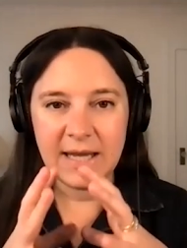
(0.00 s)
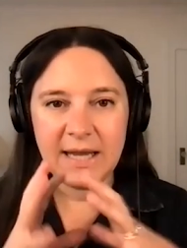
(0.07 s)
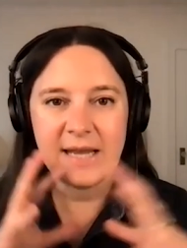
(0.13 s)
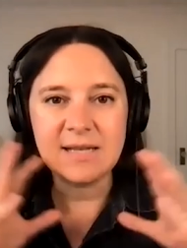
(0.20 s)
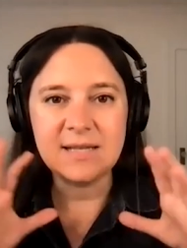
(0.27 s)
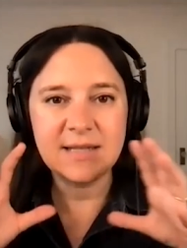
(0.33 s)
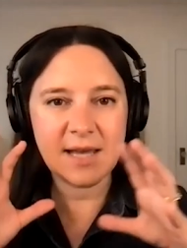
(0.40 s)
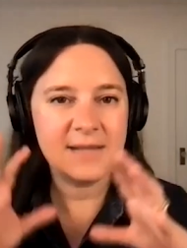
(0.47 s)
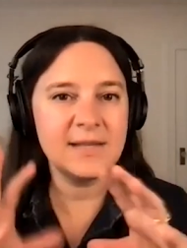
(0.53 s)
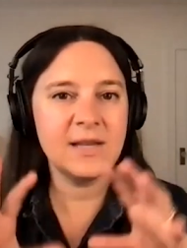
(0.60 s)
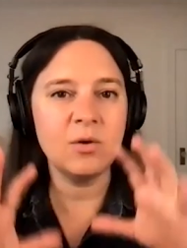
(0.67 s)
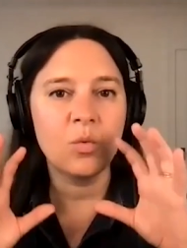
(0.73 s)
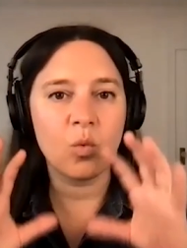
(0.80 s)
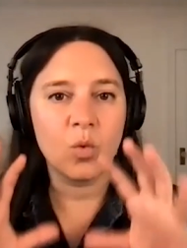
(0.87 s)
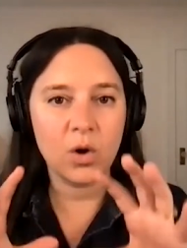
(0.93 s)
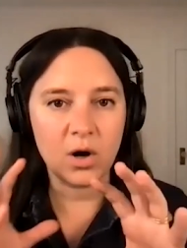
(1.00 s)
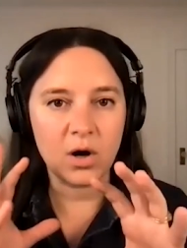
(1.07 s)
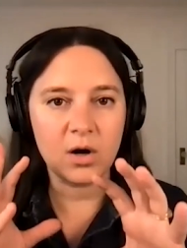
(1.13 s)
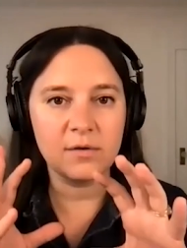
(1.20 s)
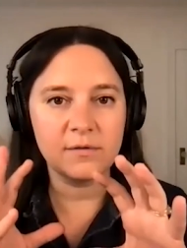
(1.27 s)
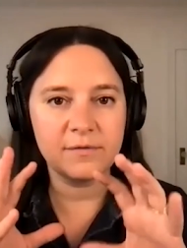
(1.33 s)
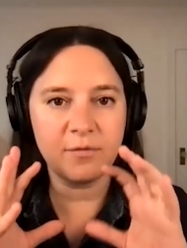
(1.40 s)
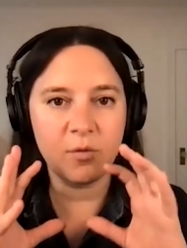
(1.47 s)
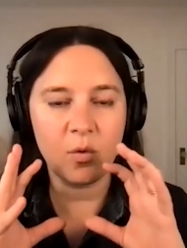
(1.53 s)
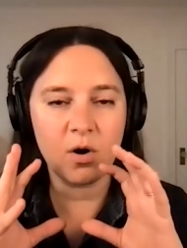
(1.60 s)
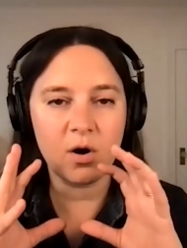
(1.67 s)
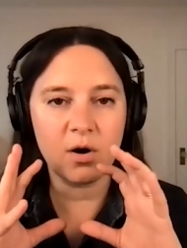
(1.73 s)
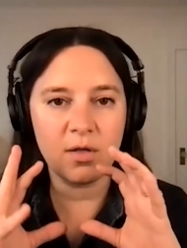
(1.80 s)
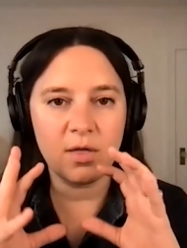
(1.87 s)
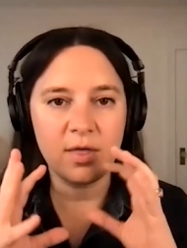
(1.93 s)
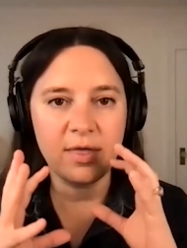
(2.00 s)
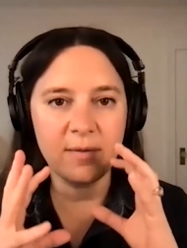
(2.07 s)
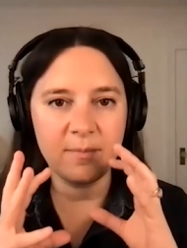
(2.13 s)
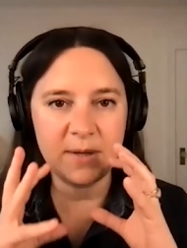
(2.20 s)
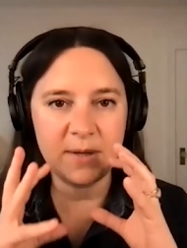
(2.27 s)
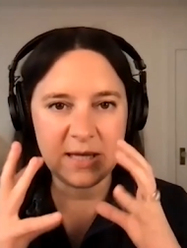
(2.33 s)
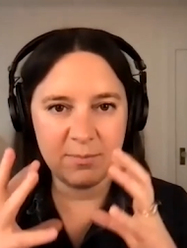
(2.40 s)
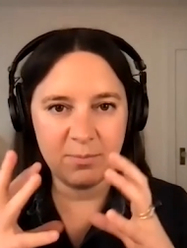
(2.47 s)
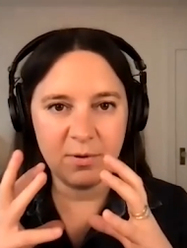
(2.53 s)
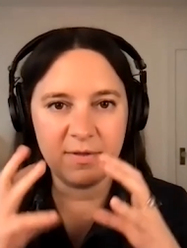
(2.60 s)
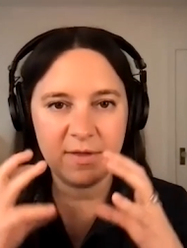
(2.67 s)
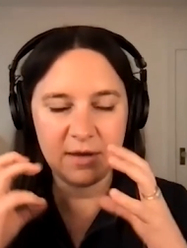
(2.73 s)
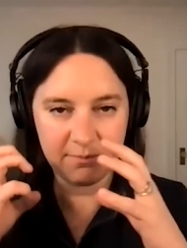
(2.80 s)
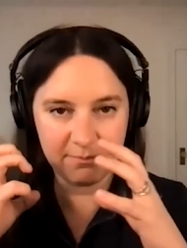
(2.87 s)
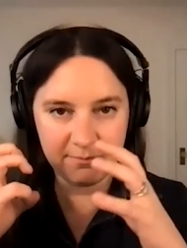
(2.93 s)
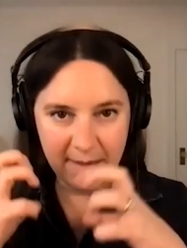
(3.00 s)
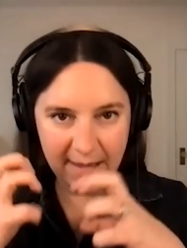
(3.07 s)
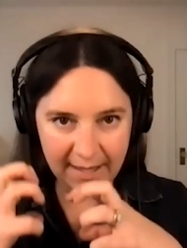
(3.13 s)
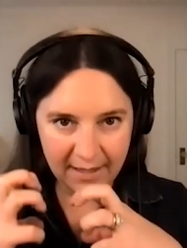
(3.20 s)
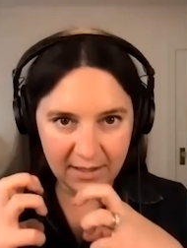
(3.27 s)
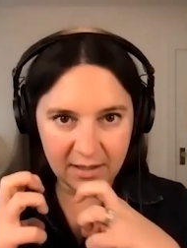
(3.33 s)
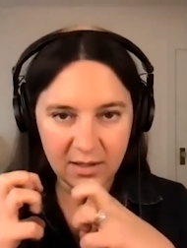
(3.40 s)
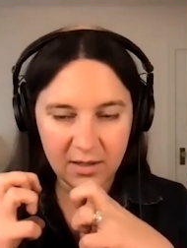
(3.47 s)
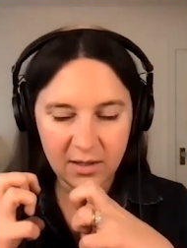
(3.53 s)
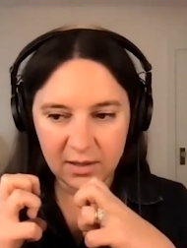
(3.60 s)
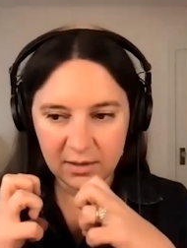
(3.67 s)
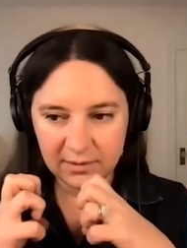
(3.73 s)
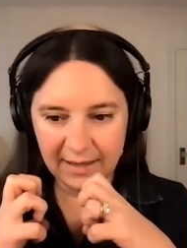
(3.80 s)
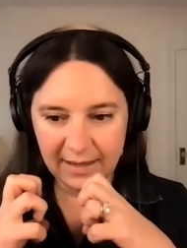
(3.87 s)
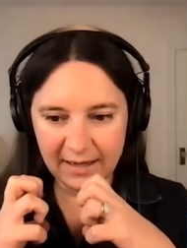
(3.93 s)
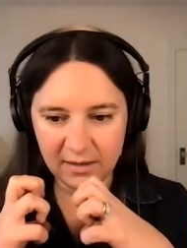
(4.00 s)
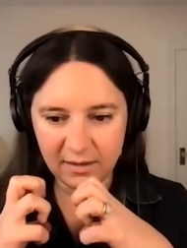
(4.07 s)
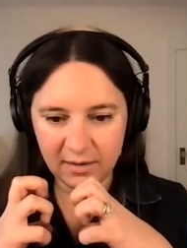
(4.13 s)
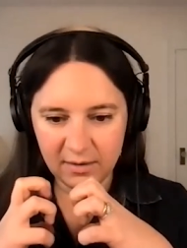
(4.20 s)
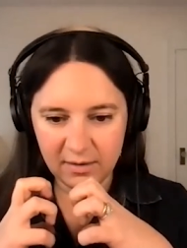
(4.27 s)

It doesn't work for the people that make like